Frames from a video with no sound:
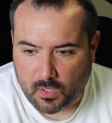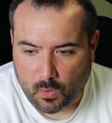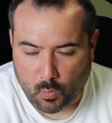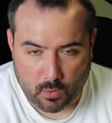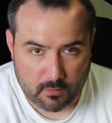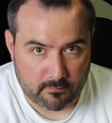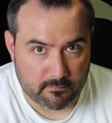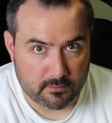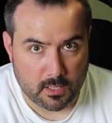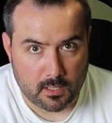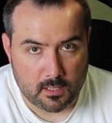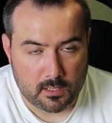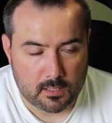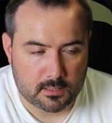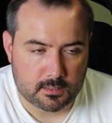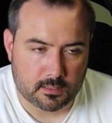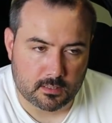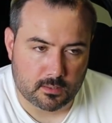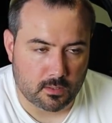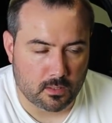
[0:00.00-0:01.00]
or a
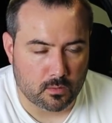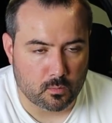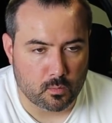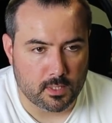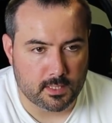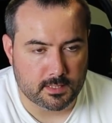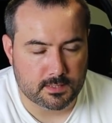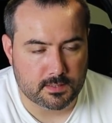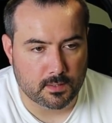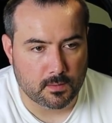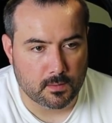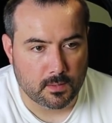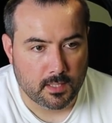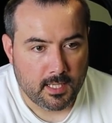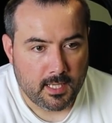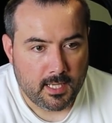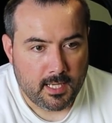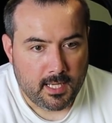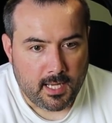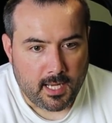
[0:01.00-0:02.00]
vlog or what? So
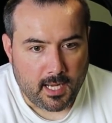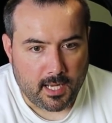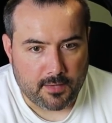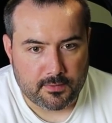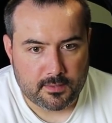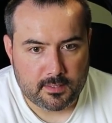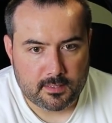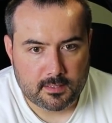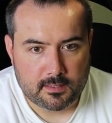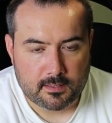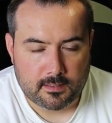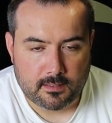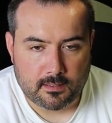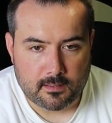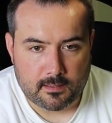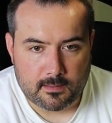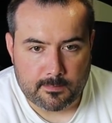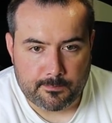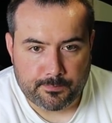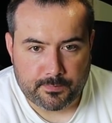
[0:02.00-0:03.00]
I think
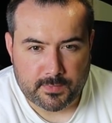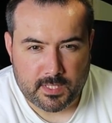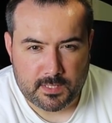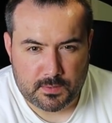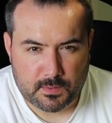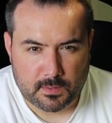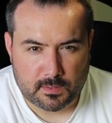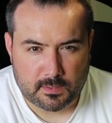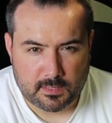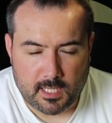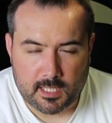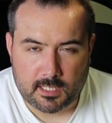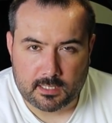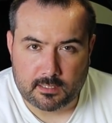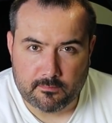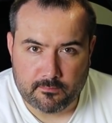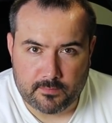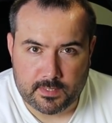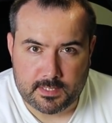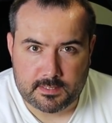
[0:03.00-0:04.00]
it took a lot of
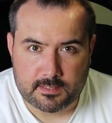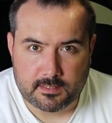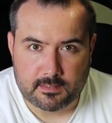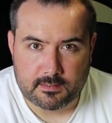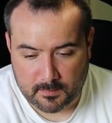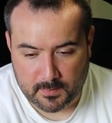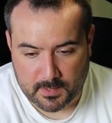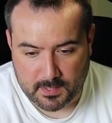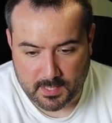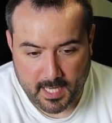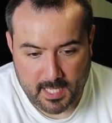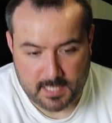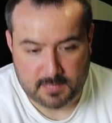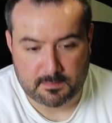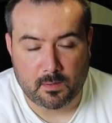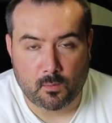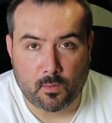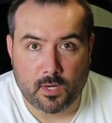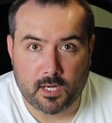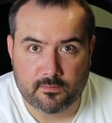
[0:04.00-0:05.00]
convincing to ask
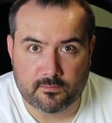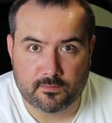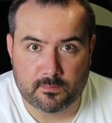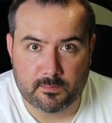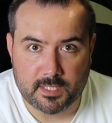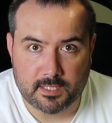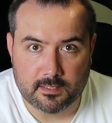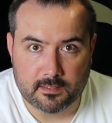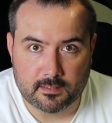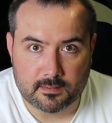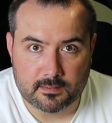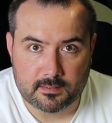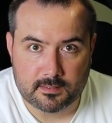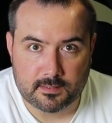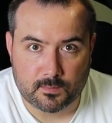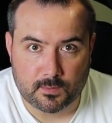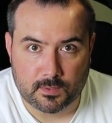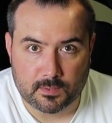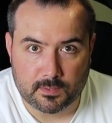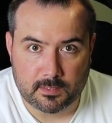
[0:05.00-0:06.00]
my wife for me to
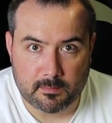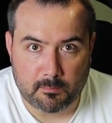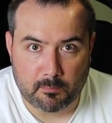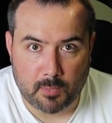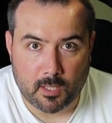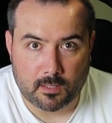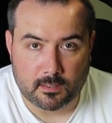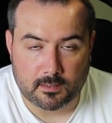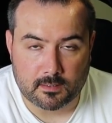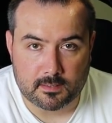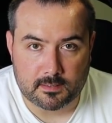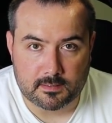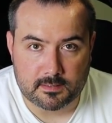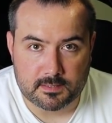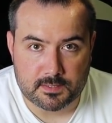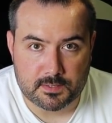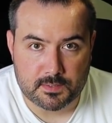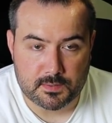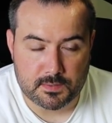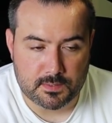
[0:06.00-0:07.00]
really embark on
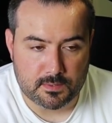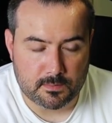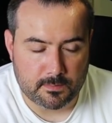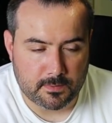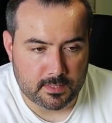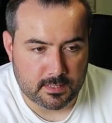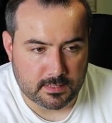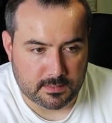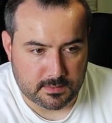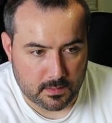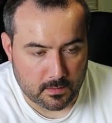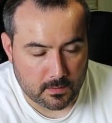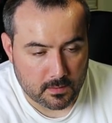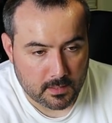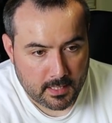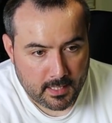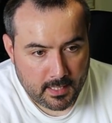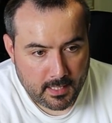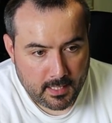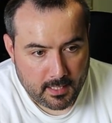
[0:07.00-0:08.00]
this YouTube thing. So
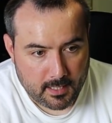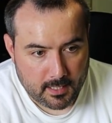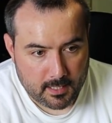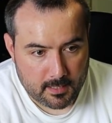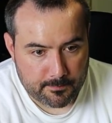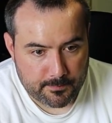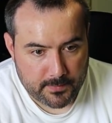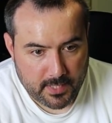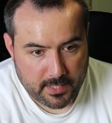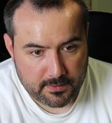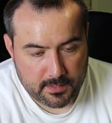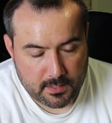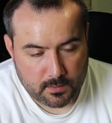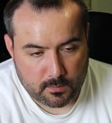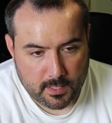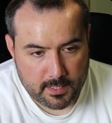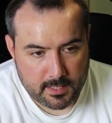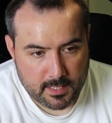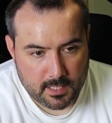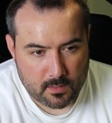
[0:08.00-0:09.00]
I think
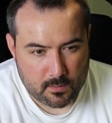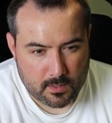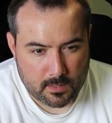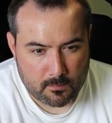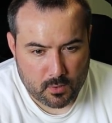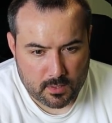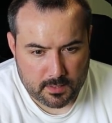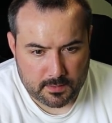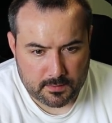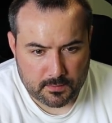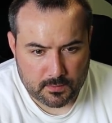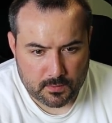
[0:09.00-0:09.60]
right now what I want to